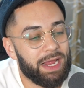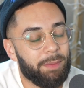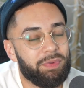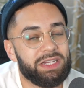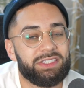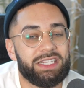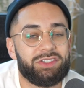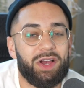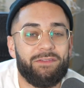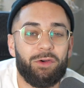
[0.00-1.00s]
I
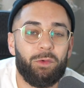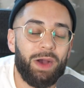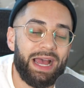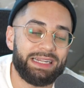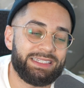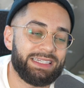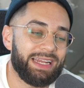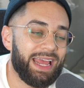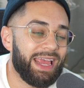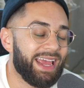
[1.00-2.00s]
appreciate y'all for
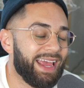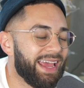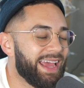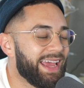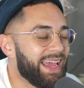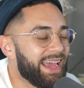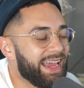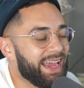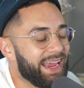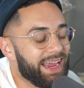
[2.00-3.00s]
watching, and
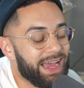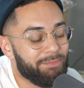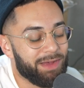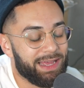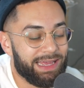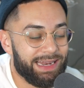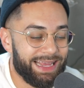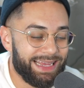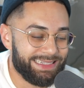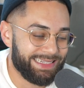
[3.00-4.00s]
I'ma
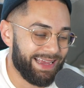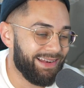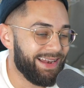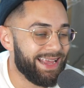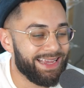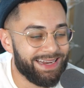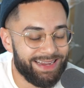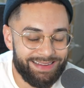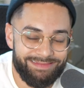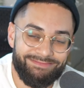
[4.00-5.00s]
holla at y'all
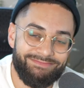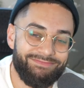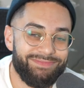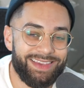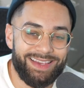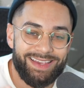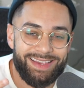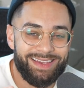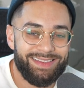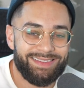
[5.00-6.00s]
later.
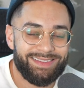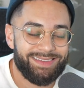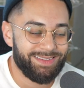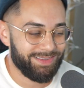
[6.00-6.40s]
Peace.